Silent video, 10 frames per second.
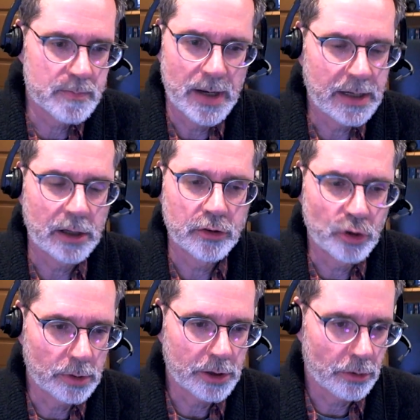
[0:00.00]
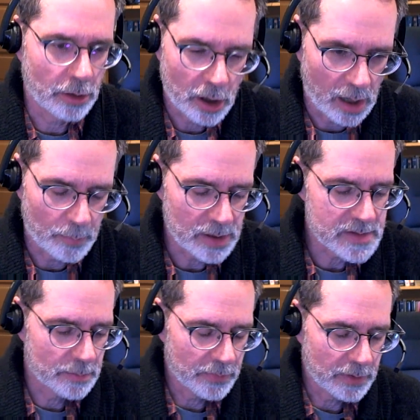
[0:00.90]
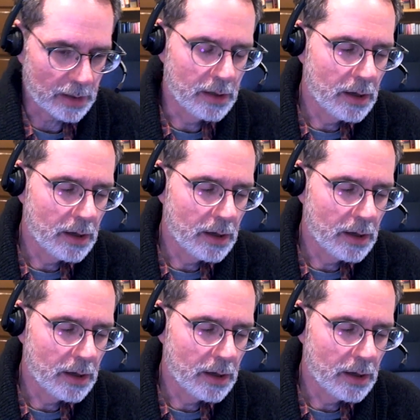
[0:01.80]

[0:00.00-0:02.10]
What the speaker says: making a duplicate or a copy of something.